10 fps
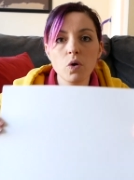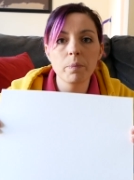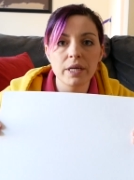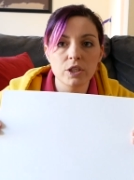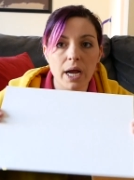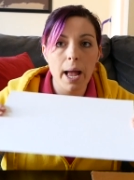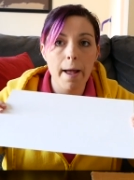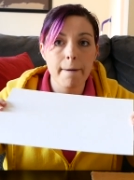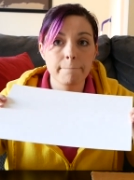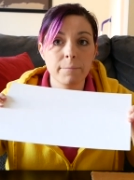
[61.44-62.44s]
your picture
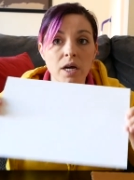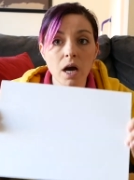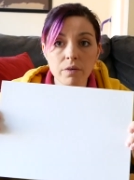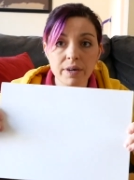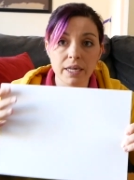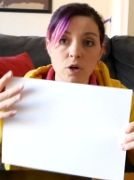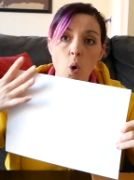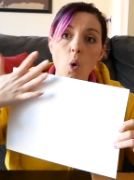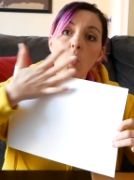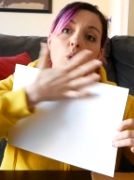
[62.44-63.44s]
and colour it
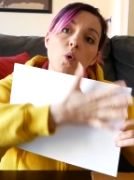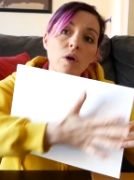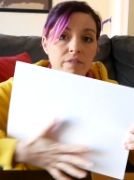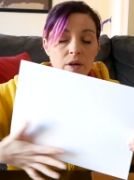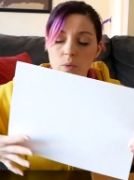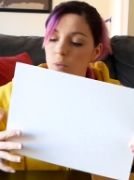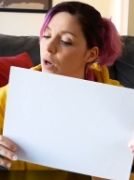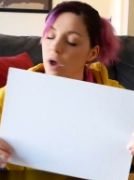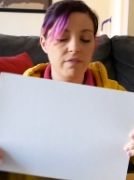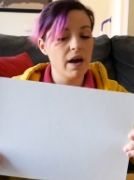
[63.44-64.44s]
in, all of it,
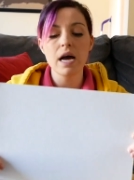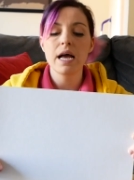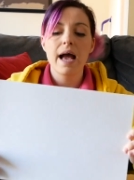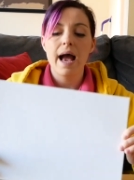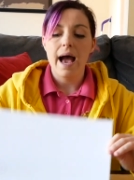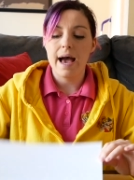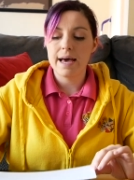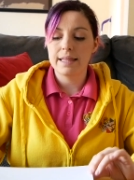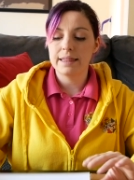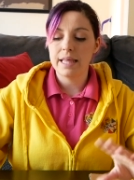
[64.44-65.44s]
all over,
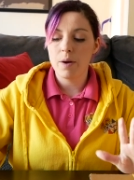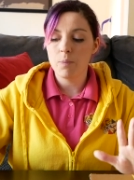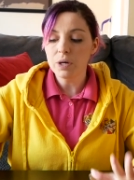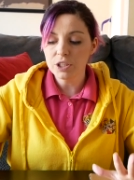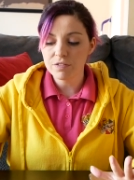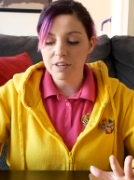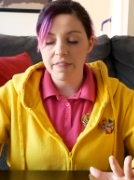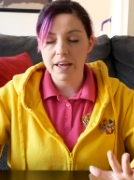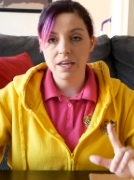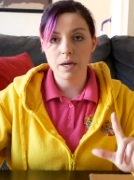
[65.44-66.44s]
and then once you've
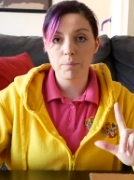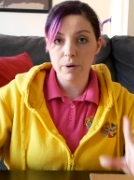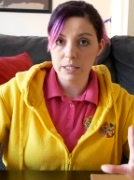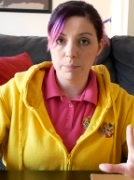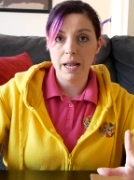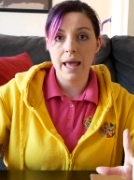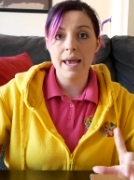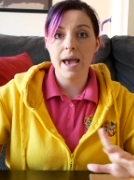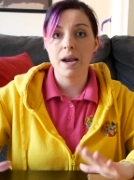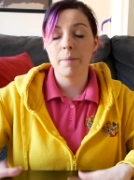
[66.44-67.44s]
done that, you're going to press
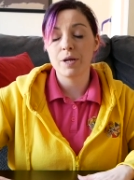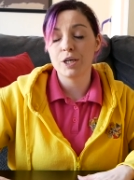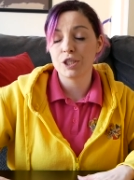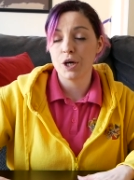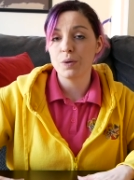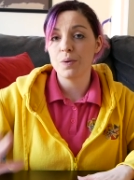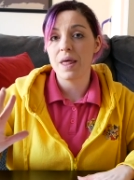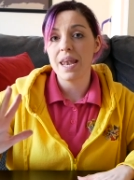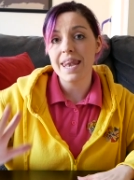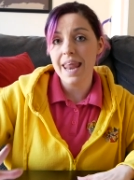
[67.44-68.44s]
play and I'm going to show you
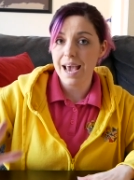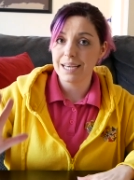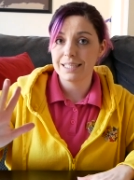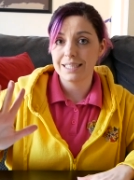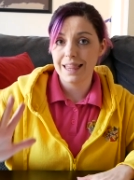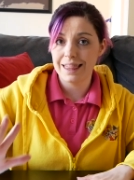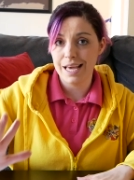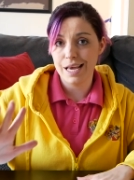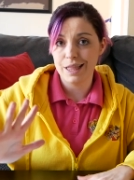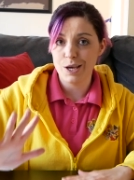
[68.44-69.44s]
the next
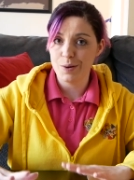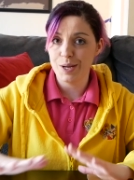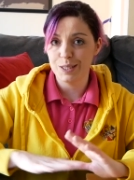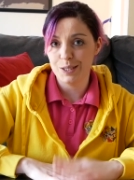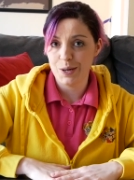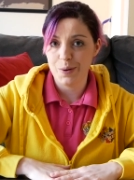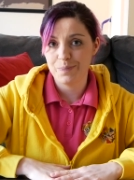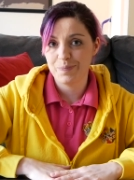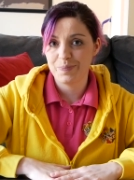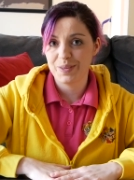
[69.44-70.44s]
thing that you need to do.
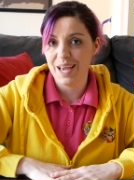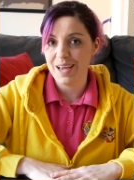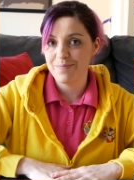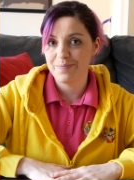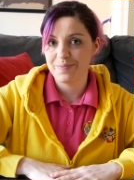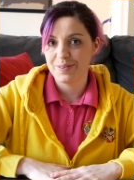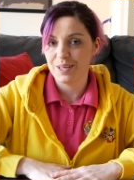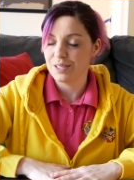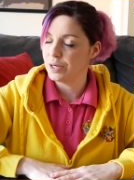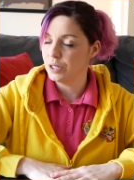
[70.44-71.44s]
Okay,
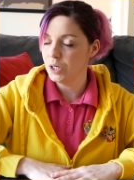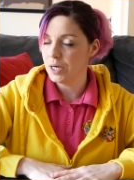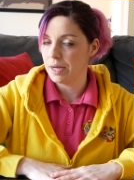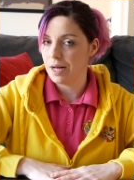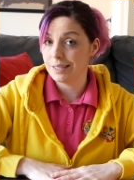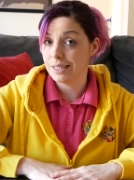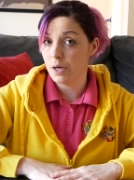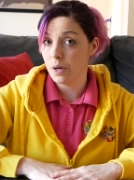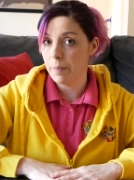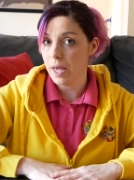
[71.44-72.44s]
so enjoy. I'll
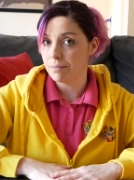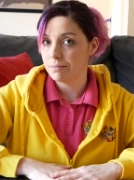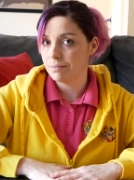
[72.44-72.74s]
see you in a bit.